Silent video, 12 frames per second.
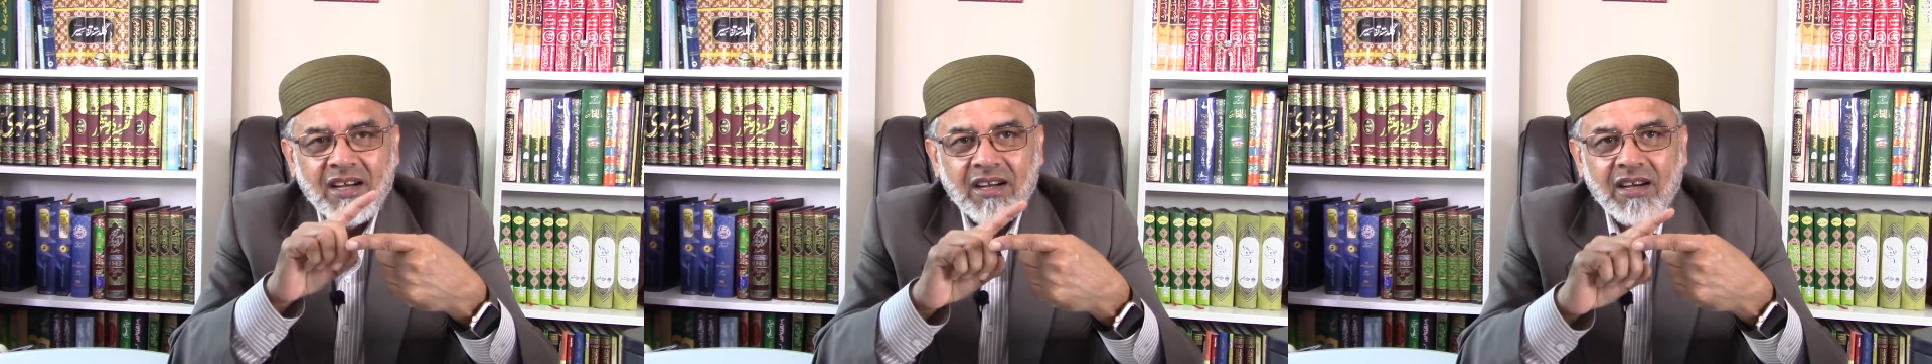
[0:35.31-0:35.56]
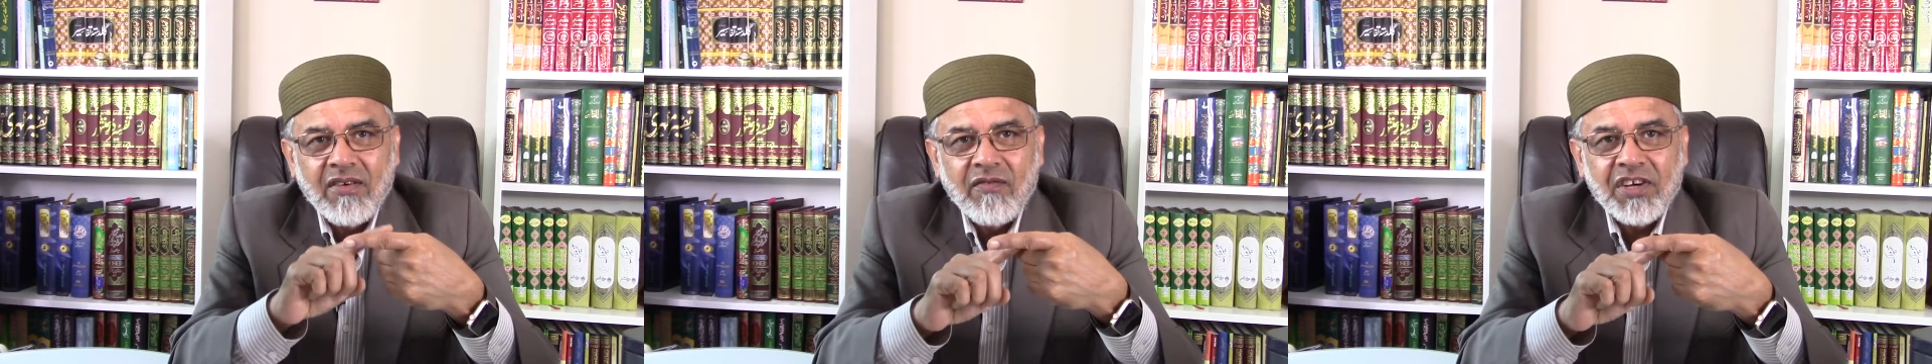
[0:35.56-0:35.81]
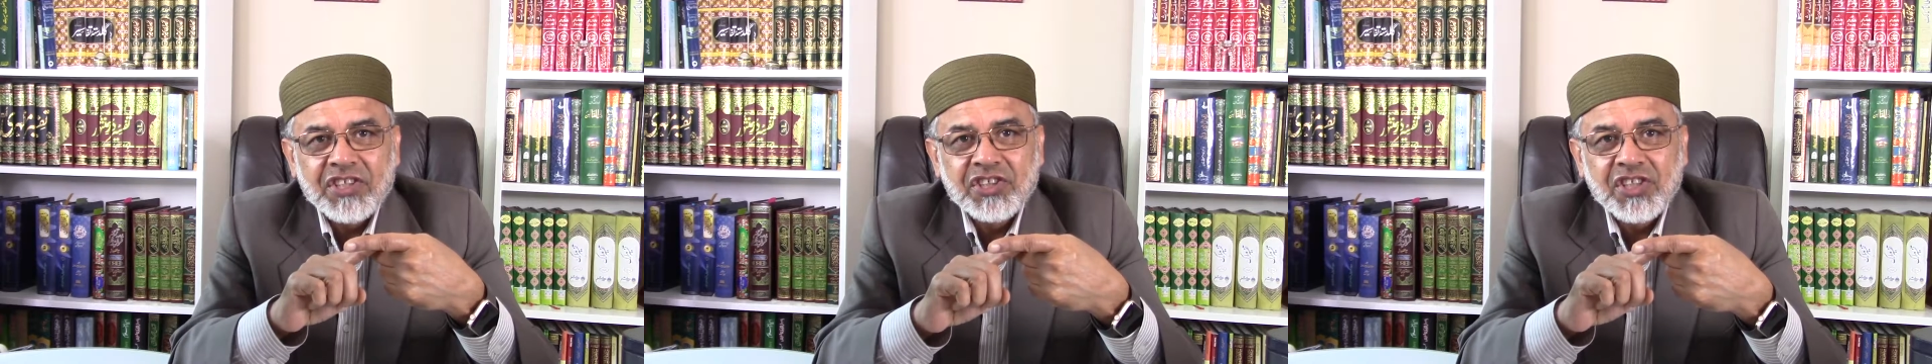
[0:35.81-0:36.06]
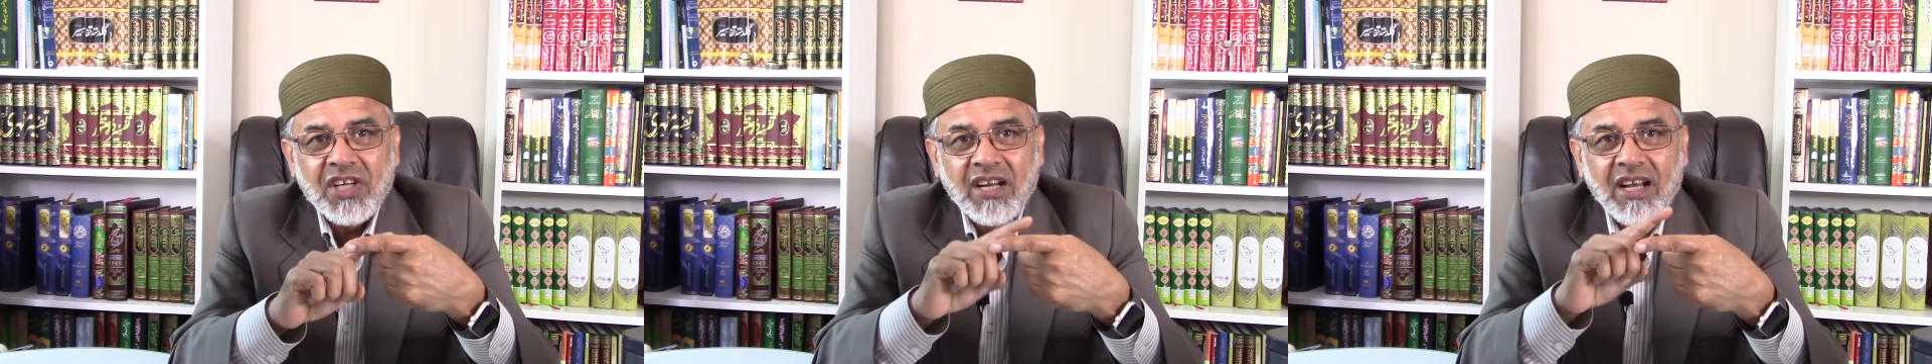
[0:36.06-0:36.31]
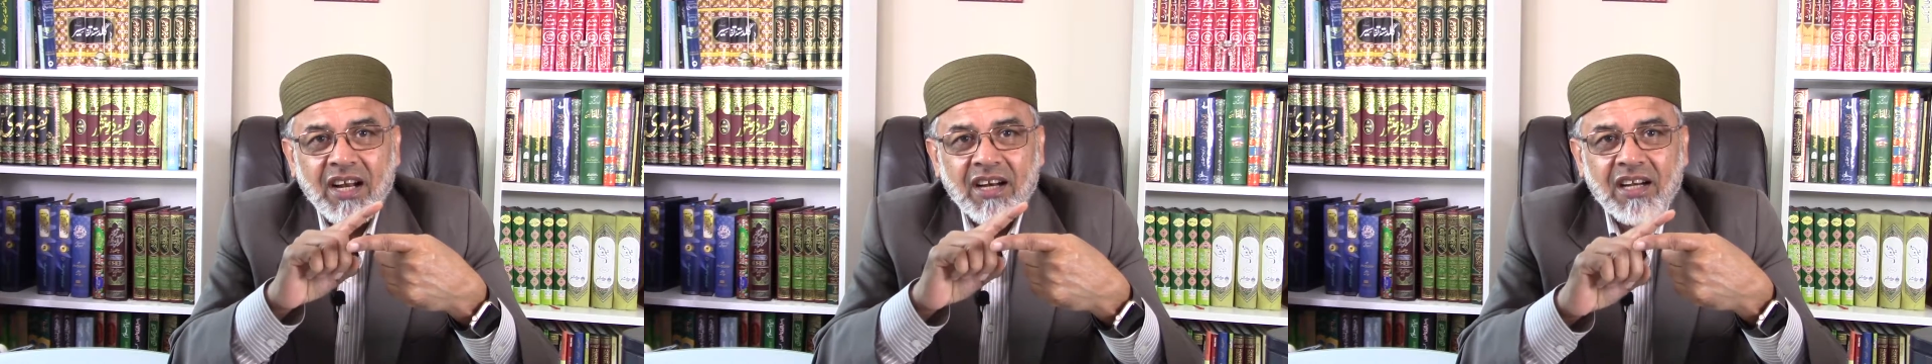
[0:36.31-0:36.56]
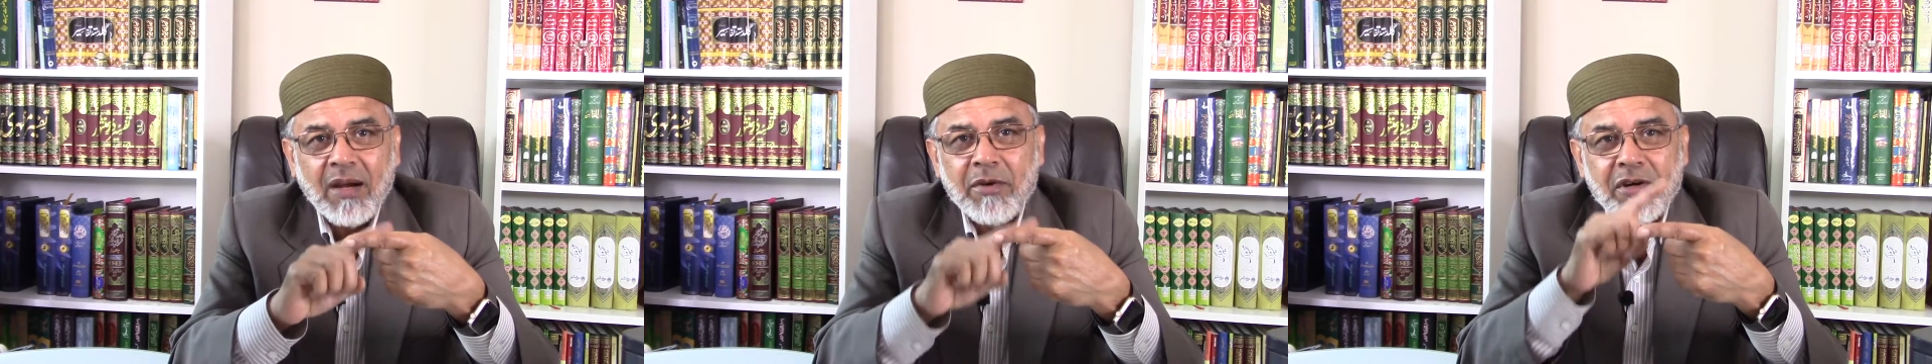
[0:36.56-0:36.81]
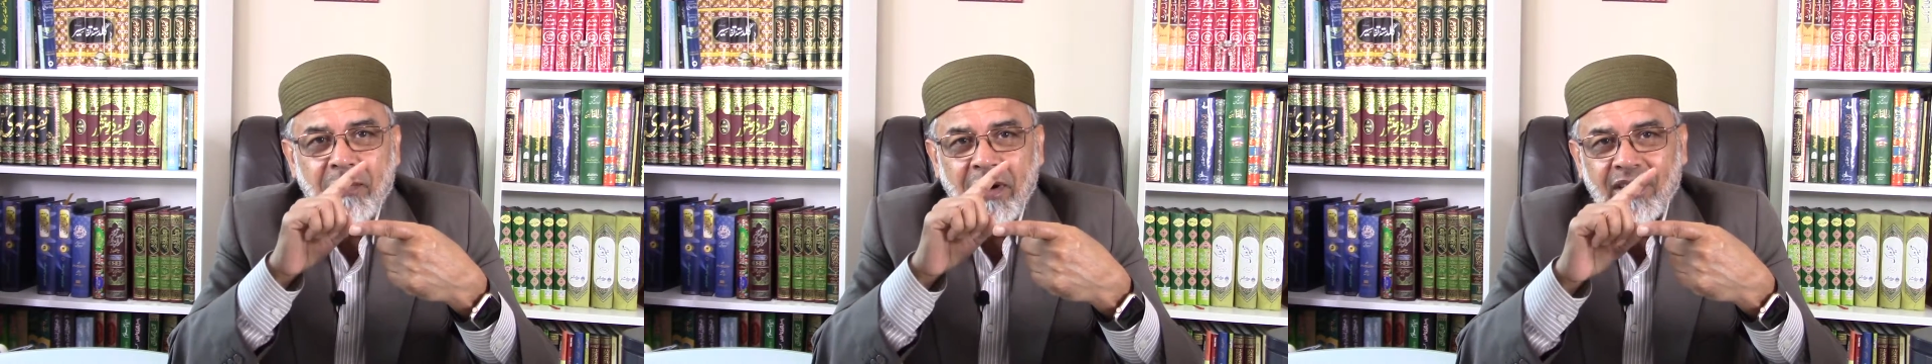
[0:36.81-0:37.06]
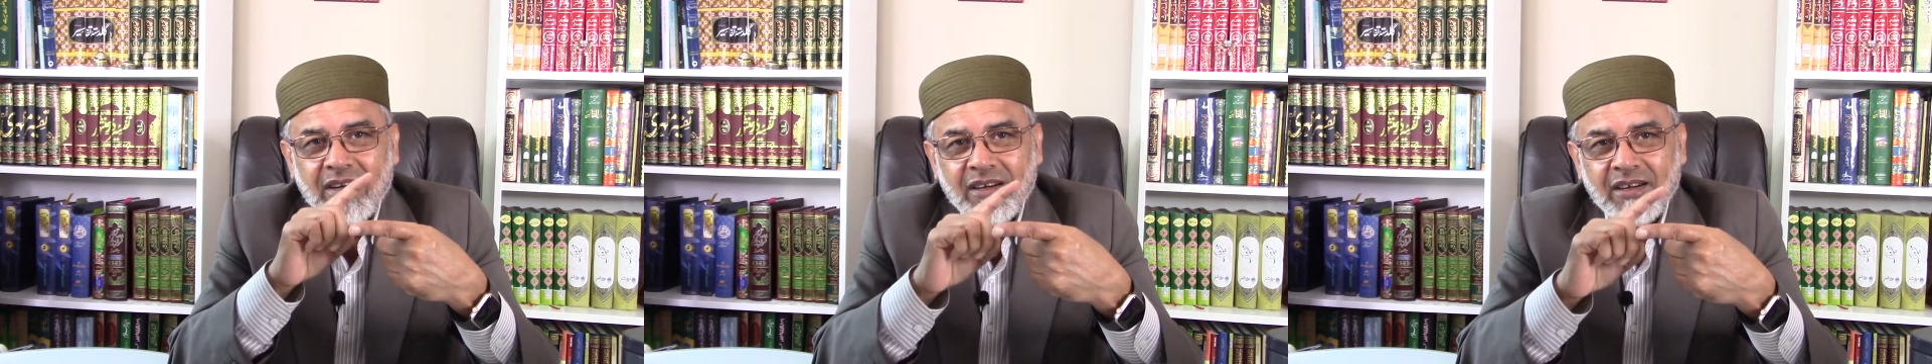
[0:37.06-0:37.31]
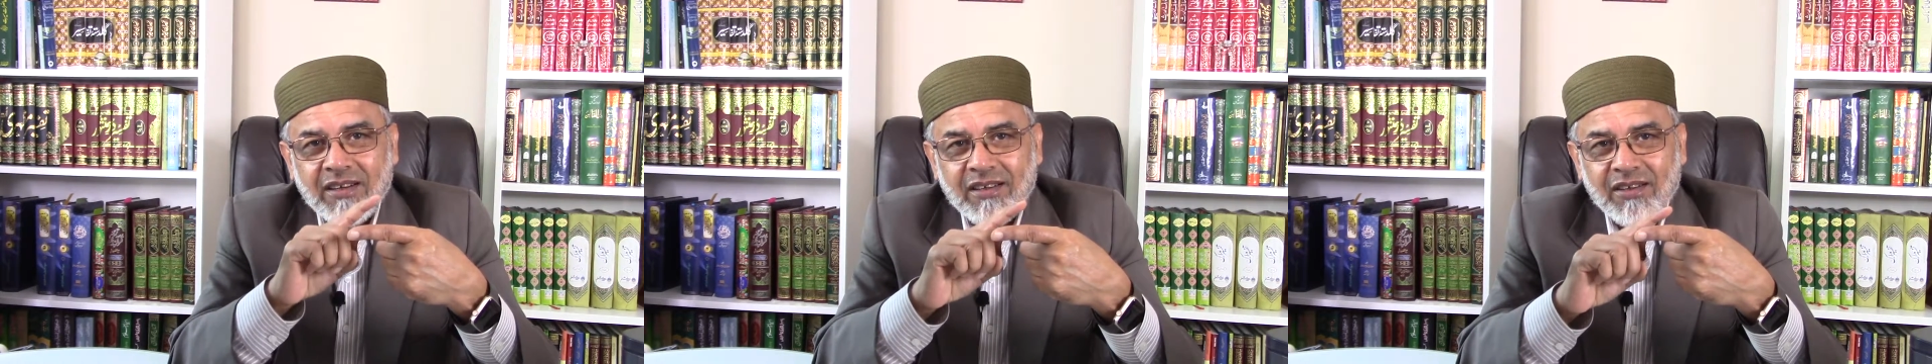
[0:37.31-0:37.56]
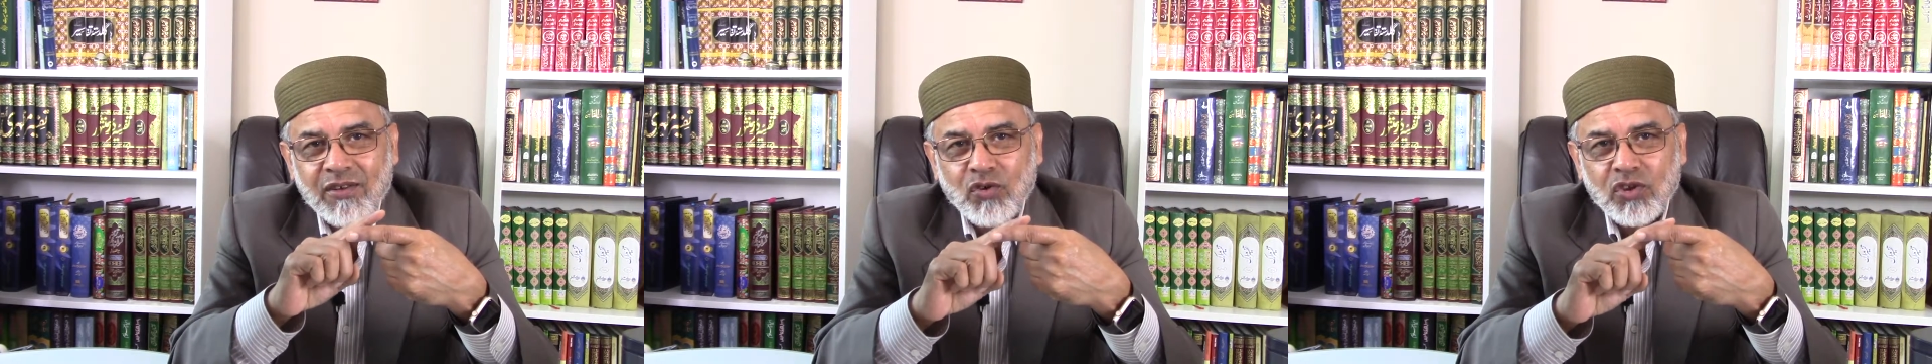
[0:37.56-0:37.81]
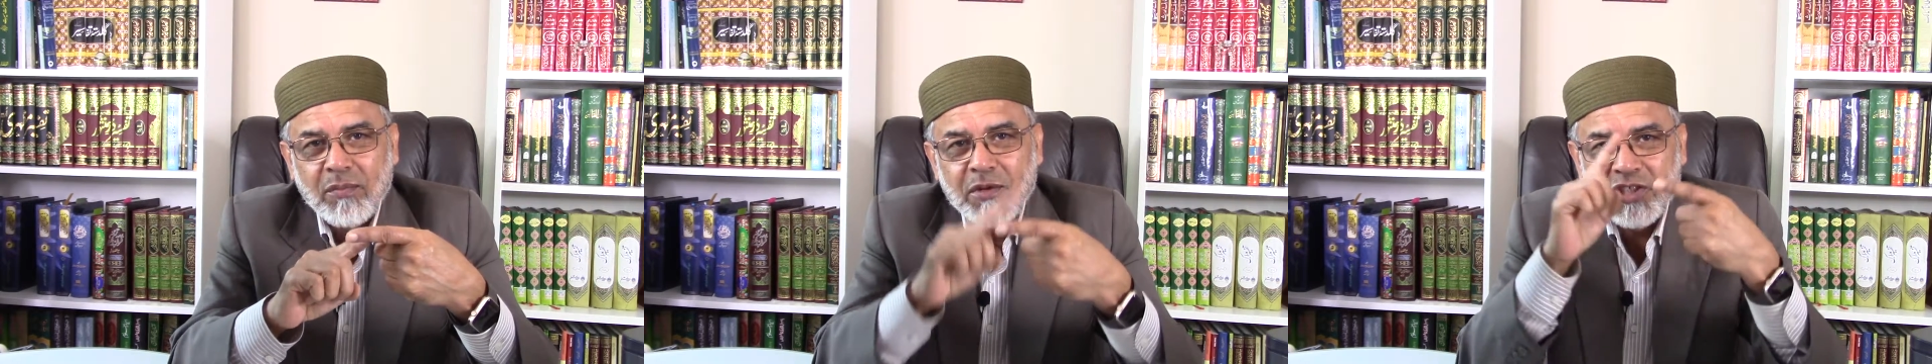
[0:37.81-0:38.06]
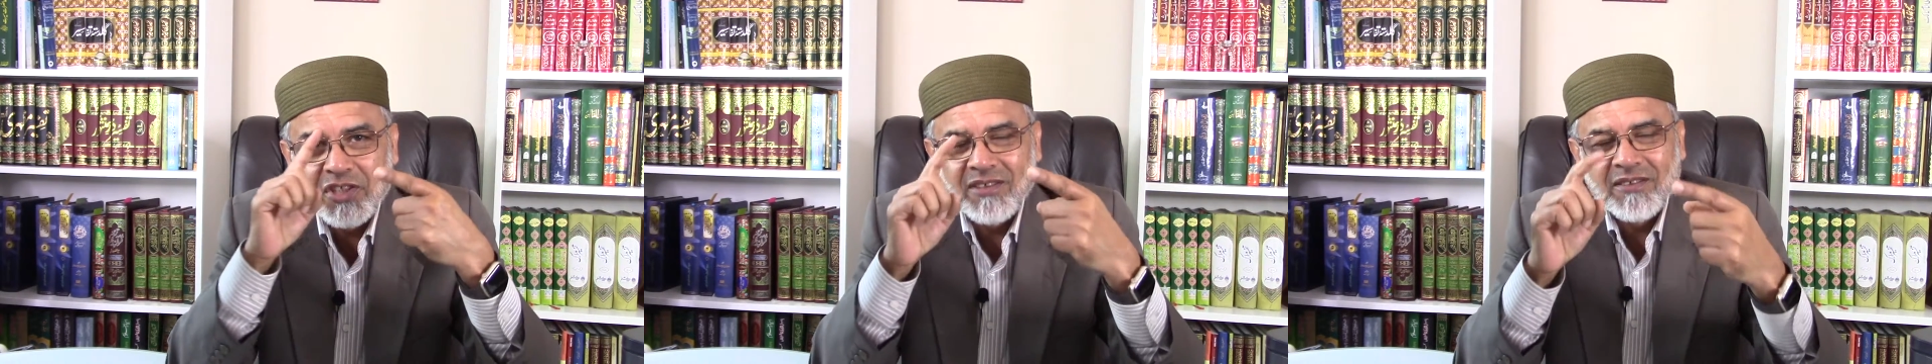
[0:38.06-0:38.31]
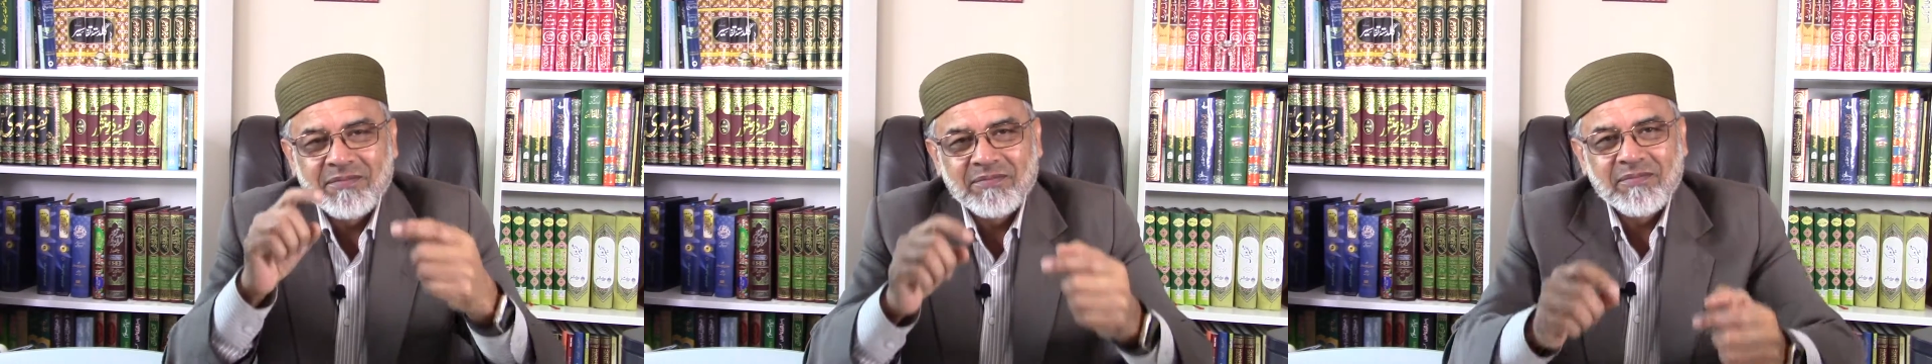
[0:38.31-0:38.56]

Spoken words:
conviction and commitment to the mission.